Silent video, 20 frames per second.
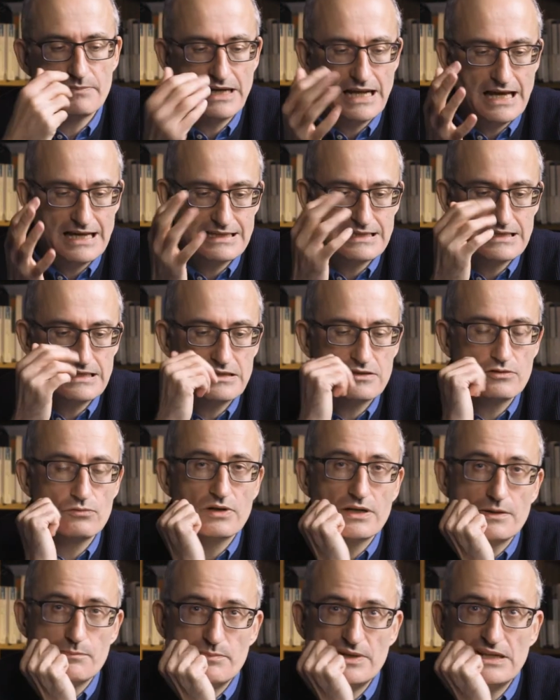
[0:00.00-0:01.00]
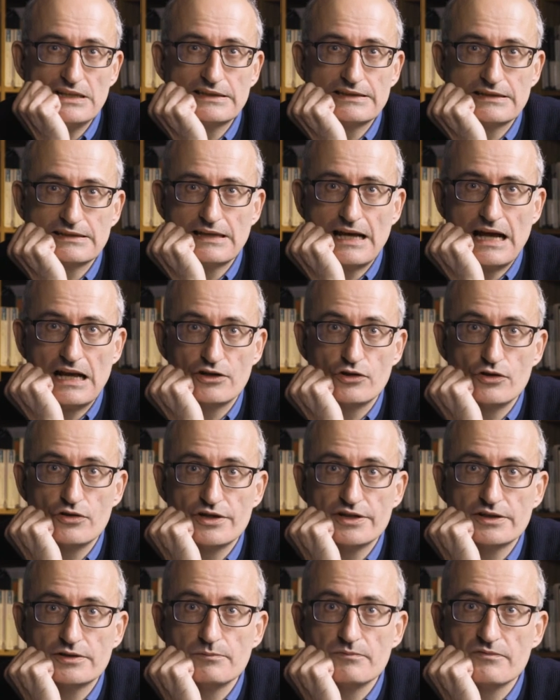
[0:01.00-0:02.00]
pluses, you can build
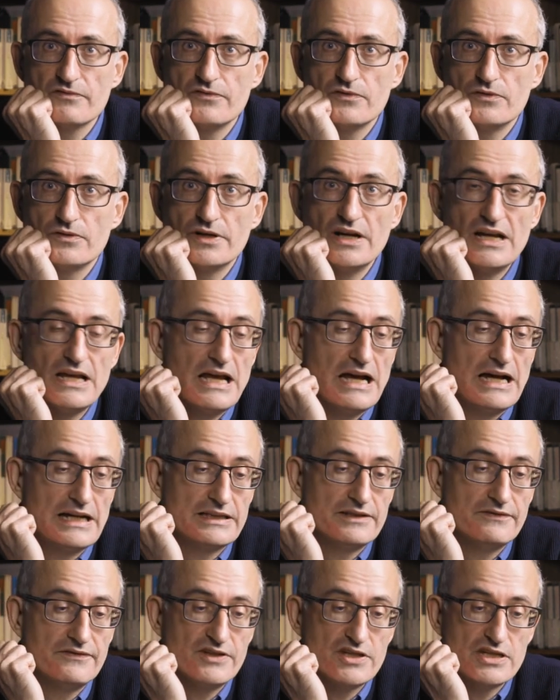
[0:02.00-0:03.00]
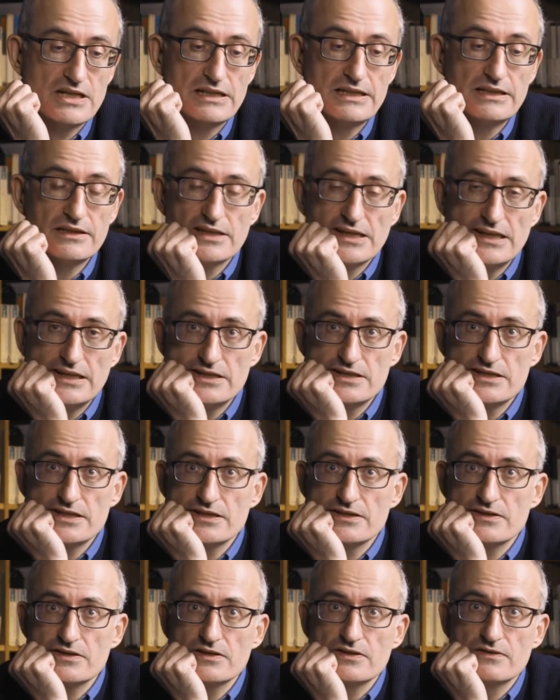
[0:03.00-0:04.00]
algorithm for artificial
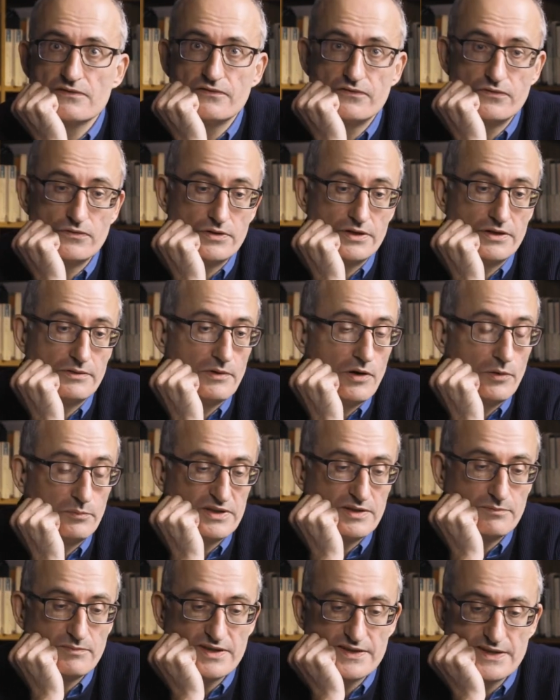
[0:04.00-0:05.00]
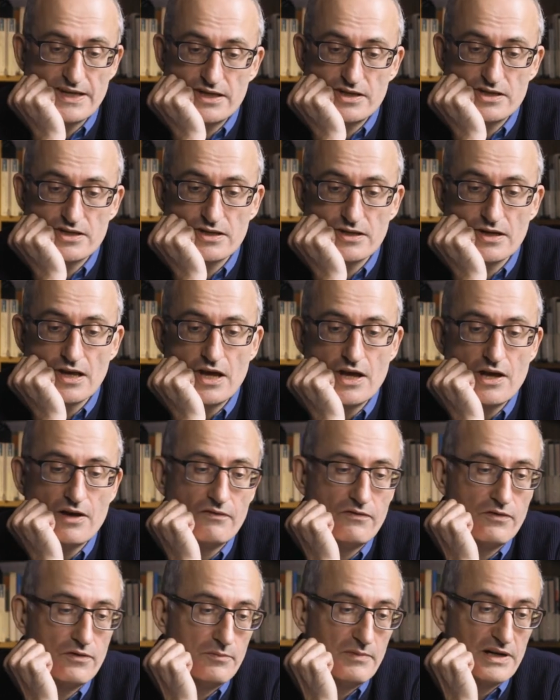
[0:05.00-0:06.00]
intelligence, for optimization,
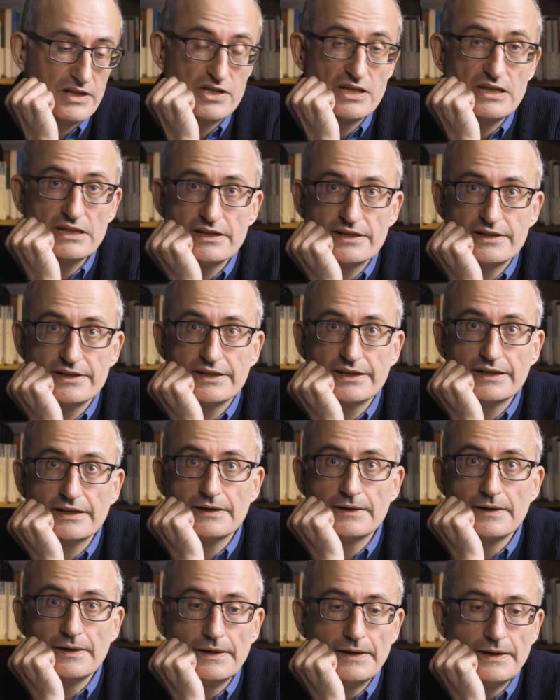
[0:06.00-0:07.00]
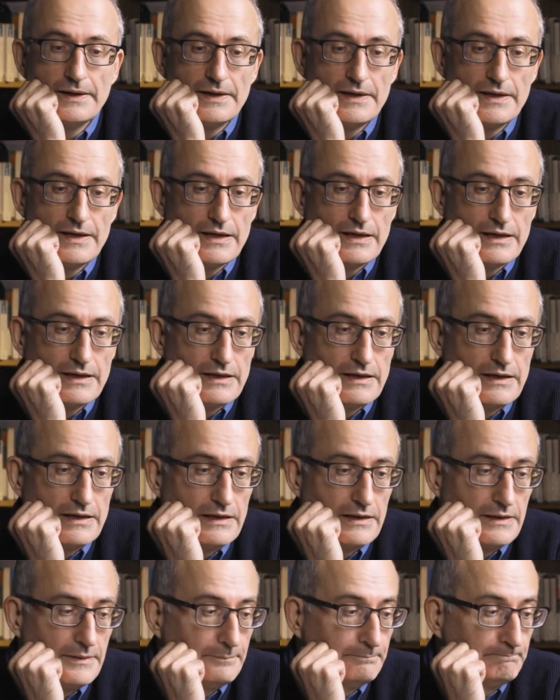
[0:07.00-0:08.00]
for machine learning.
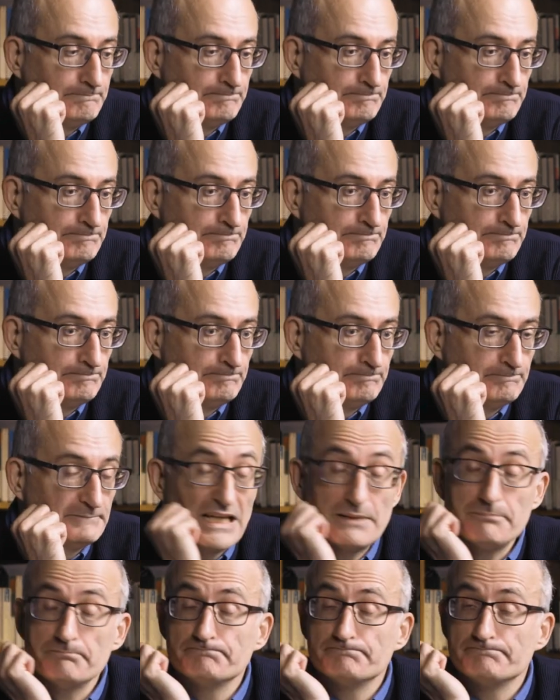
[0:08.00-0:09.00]
Yeah.